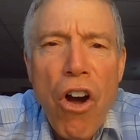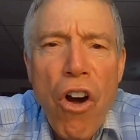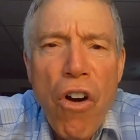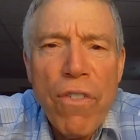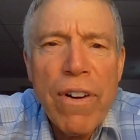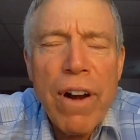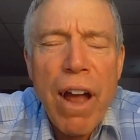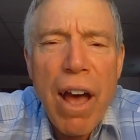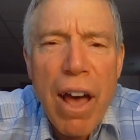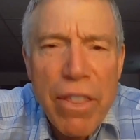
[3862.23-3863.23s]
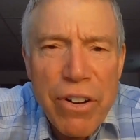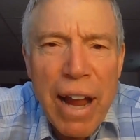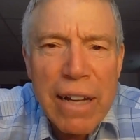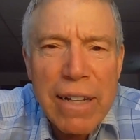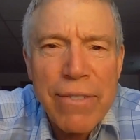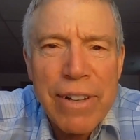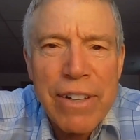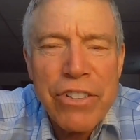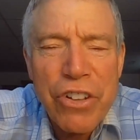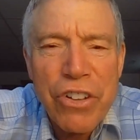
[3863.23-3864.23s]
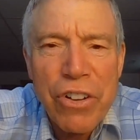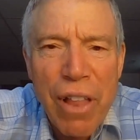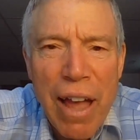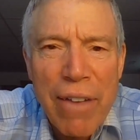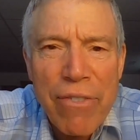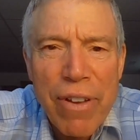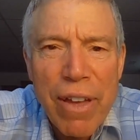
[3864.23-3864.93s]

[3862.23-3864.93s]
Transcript: over other activities in your life.